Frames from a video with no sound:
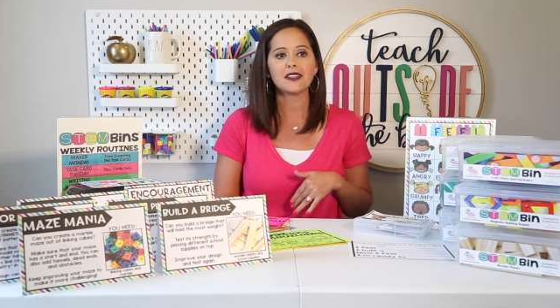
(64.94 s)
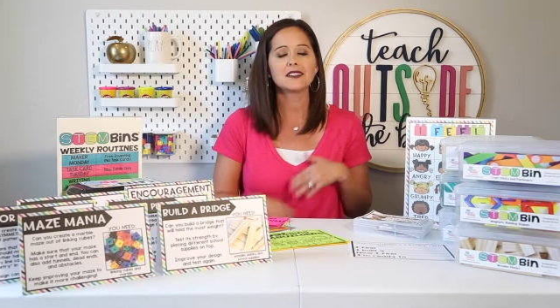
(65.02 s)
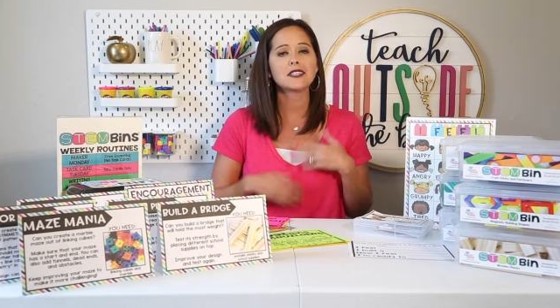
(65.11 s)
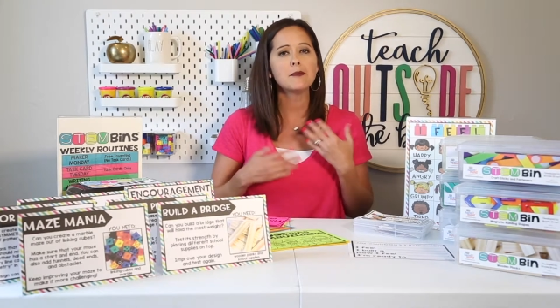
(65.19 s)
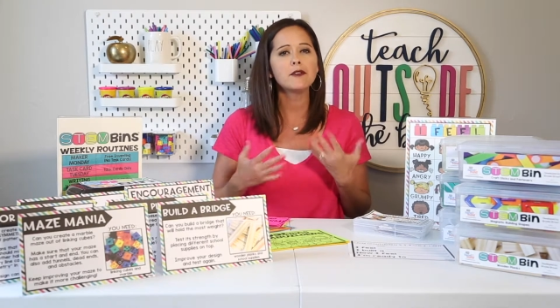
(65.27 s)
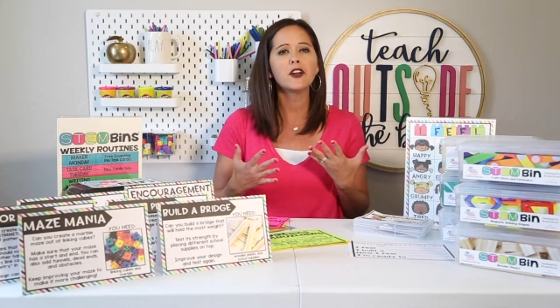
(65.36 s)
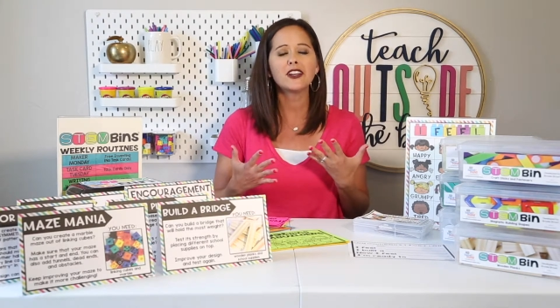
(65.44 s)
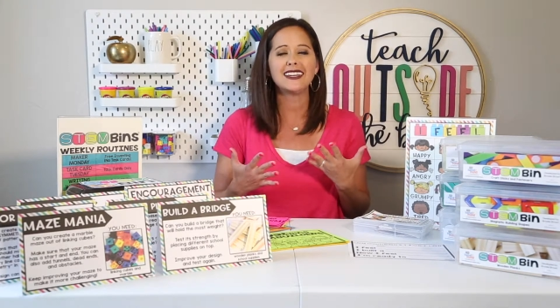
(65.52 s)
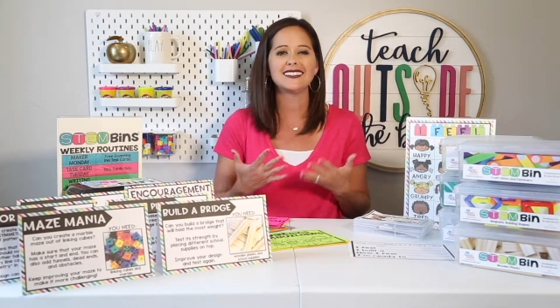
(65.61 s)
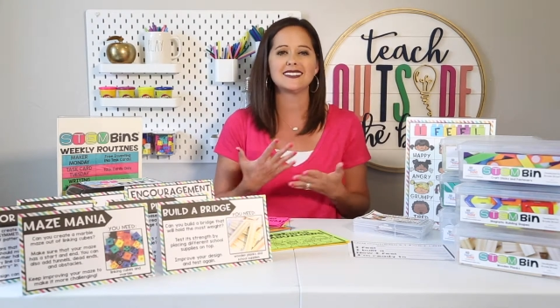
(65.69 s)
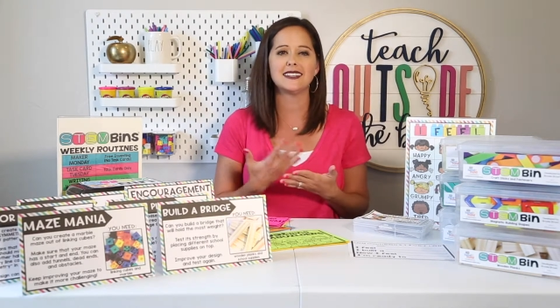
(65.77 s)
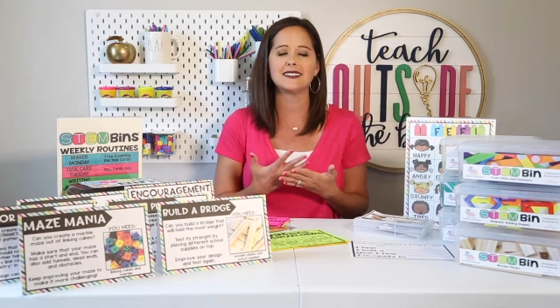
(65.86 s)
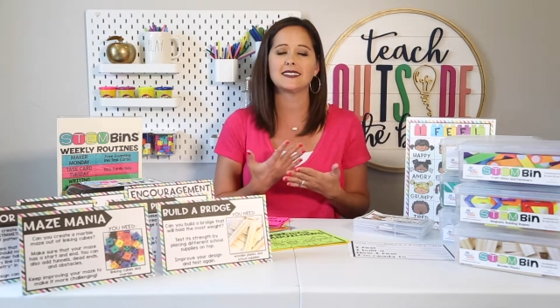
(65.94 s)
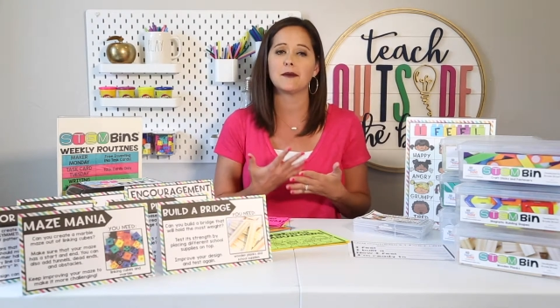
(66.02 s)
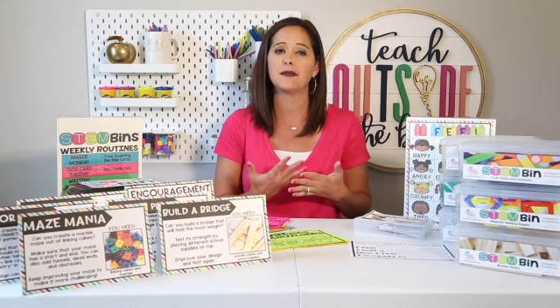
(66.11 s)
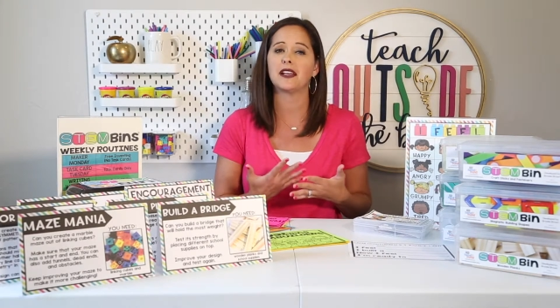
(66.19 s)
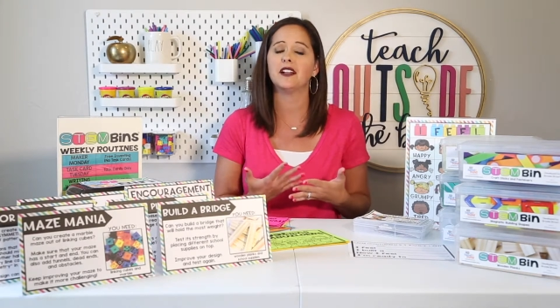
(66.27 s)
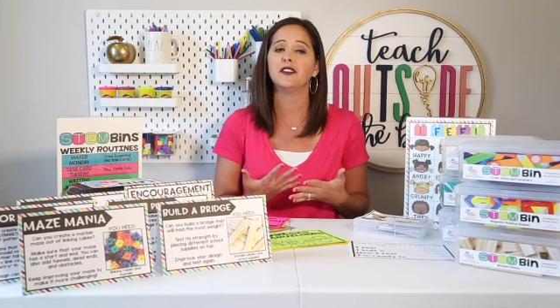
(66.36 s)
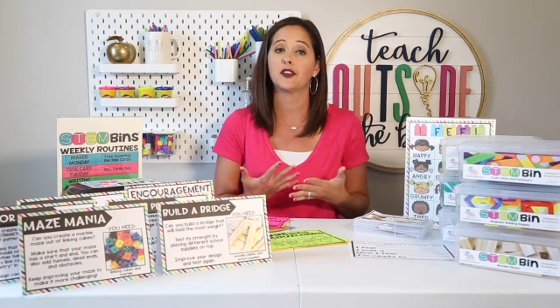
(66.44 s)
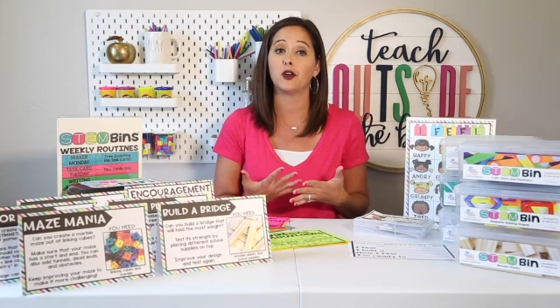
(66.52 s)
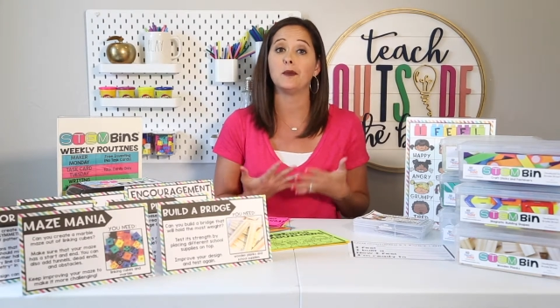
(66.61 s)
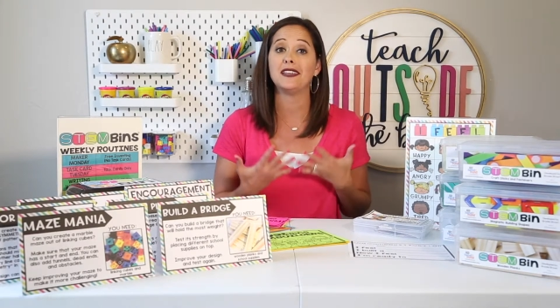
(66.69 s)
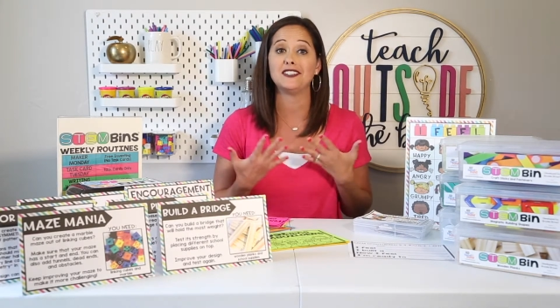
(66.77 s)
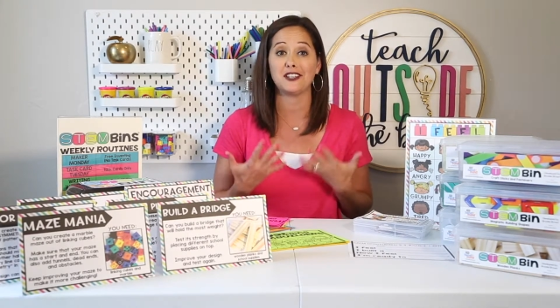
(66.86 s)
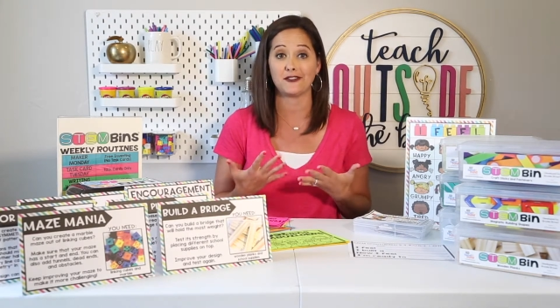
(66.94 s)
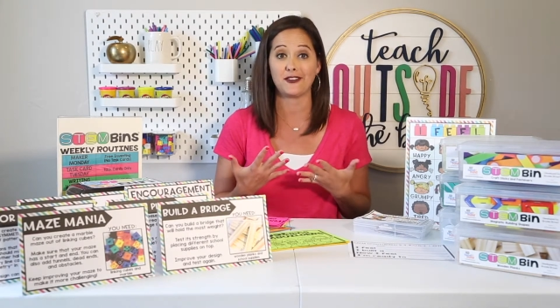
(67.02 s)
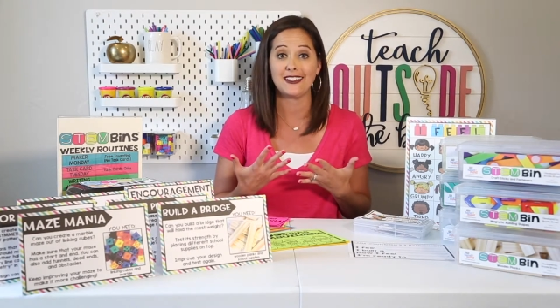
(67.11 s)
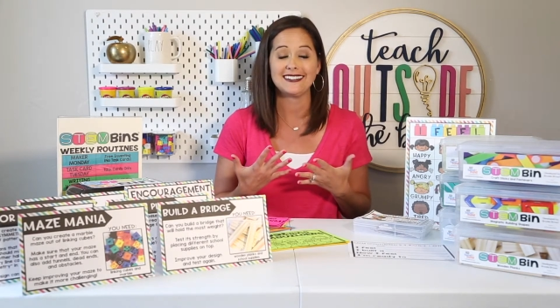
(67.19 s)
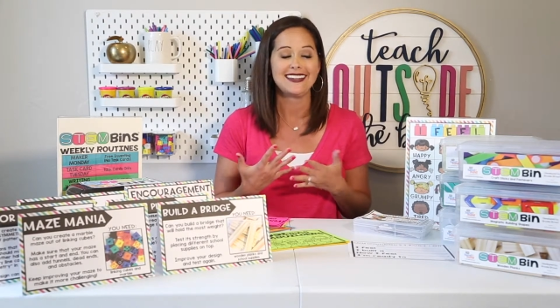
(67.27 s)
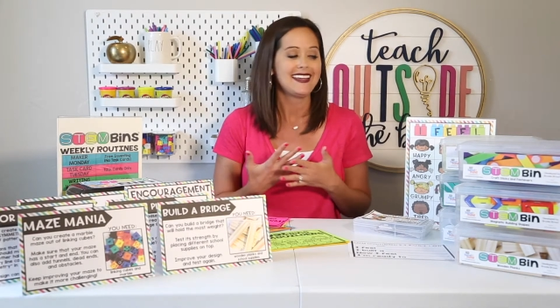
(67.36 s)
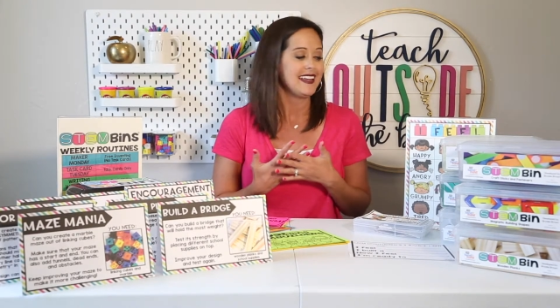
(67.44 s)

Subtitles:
Some of our kids need something a little bit different.